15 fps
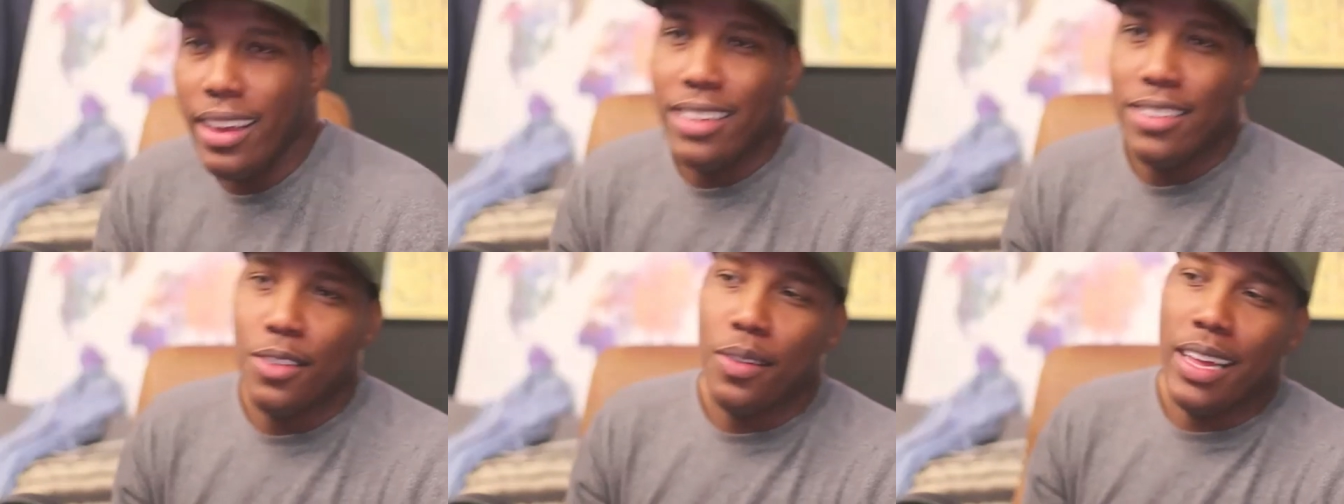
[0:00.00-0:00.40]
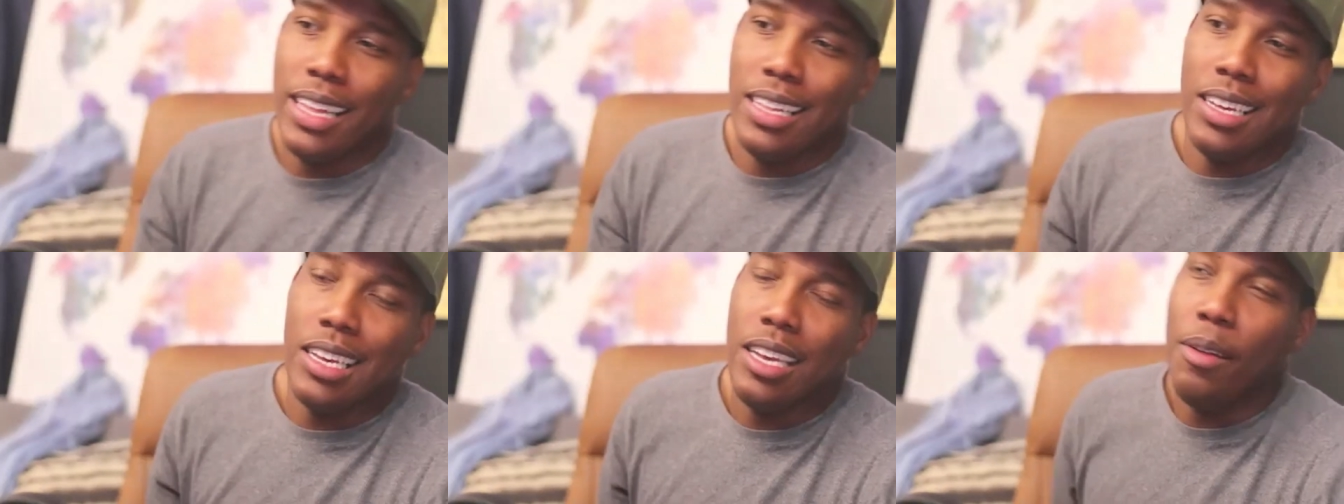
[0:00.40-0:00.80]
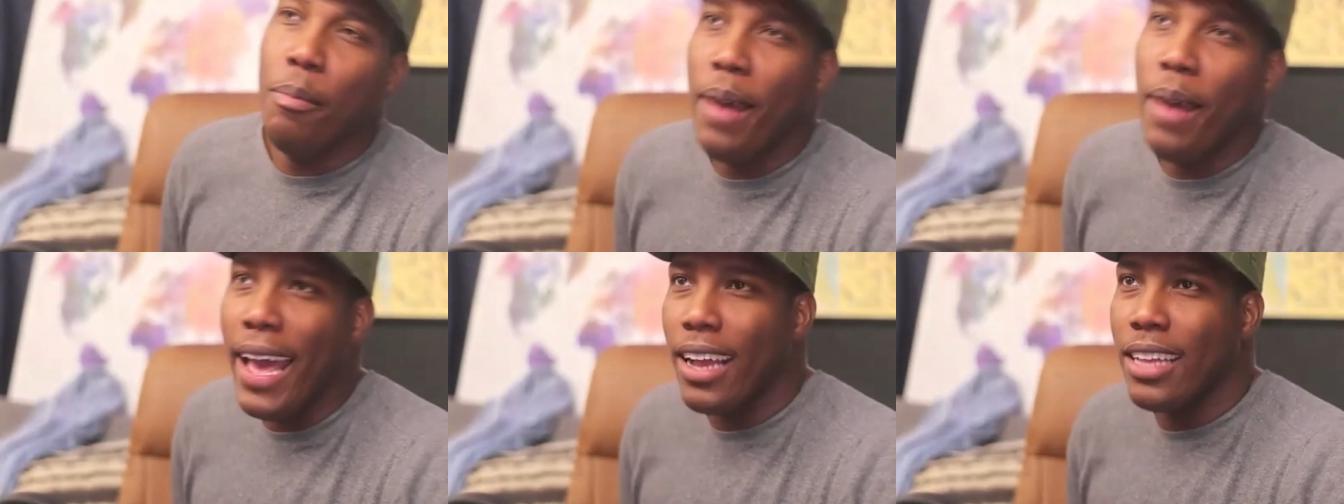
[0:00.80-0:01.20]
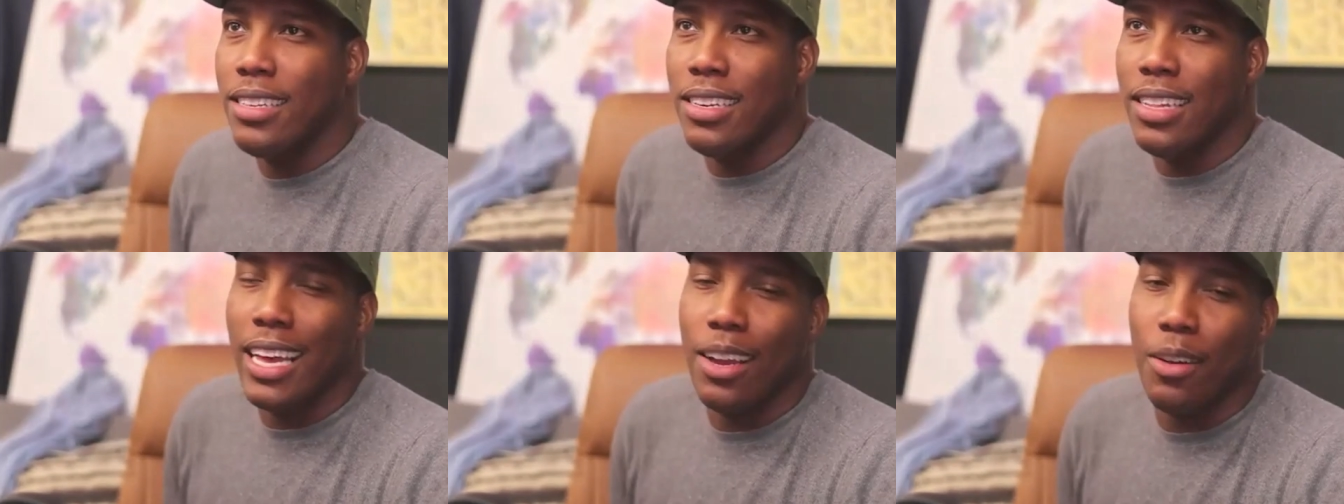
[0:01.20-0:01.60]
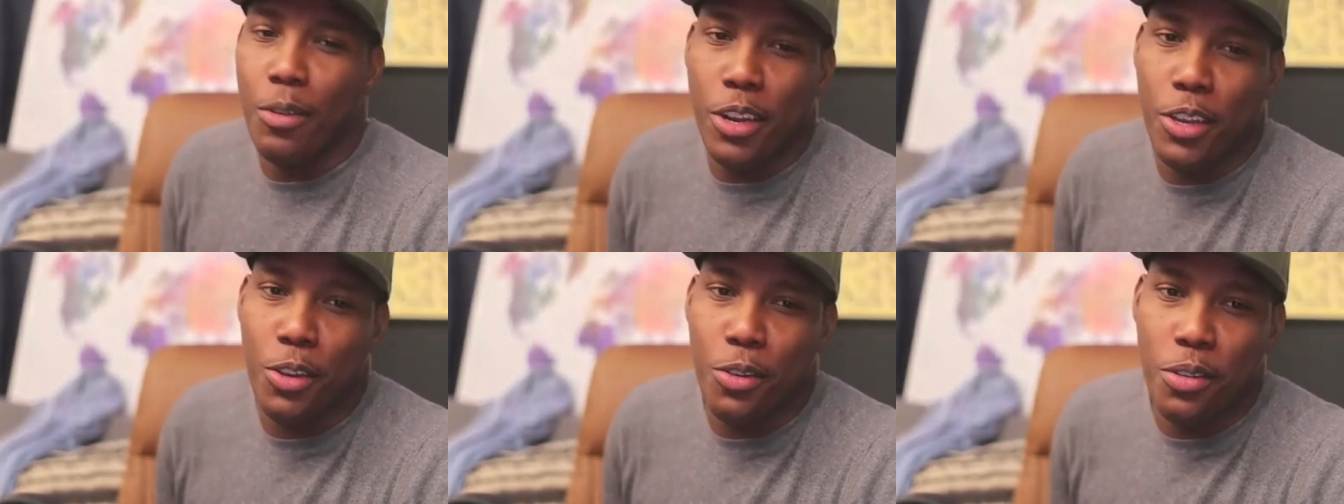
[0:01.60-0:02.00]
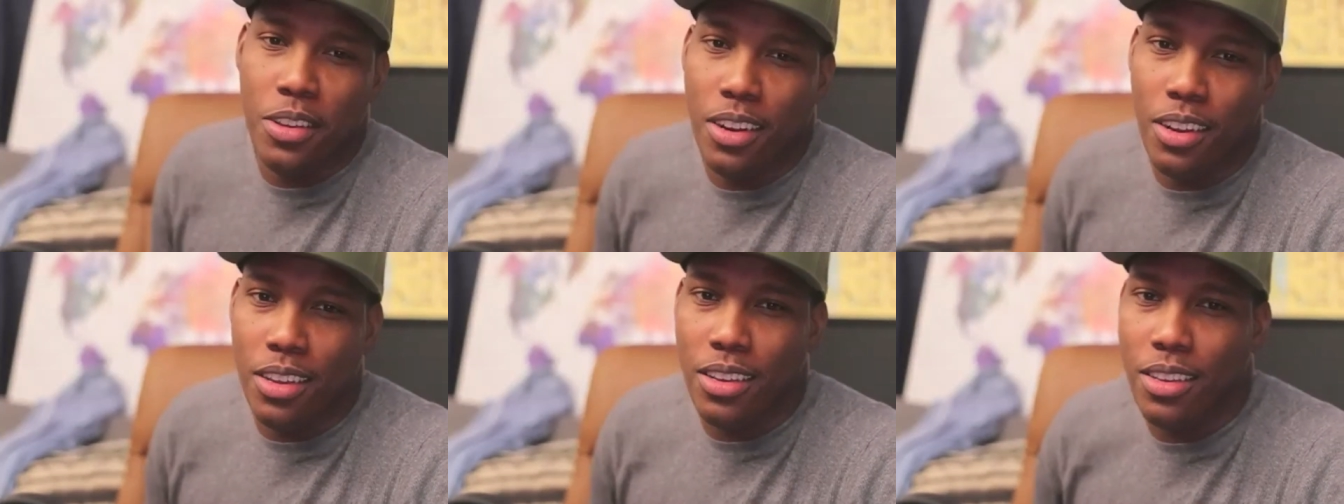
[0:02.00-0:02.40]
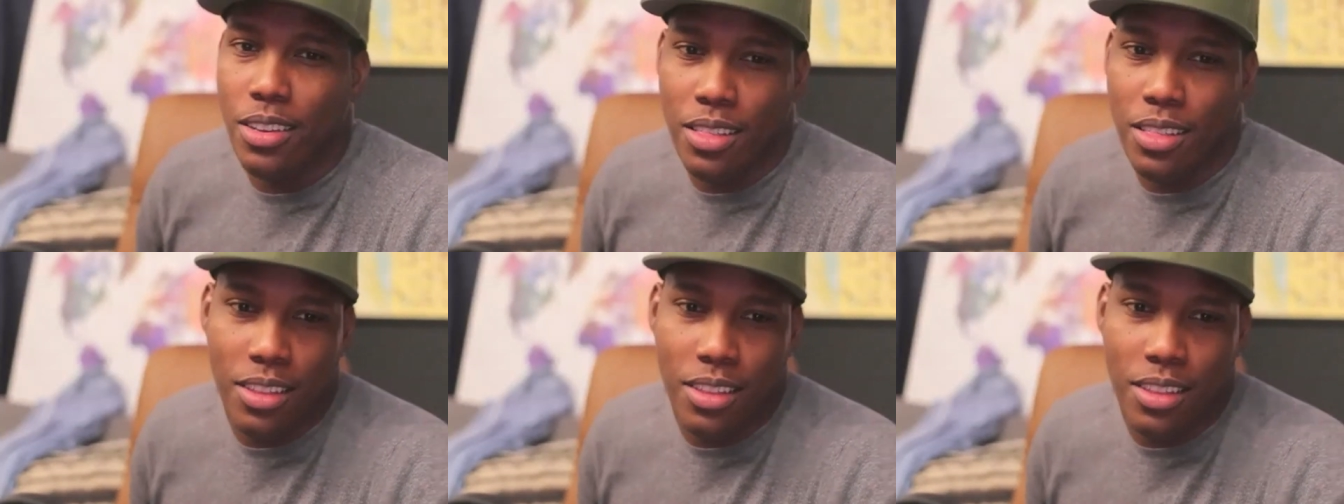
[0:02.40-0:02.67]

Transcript: and so like looking back to like where you you know you,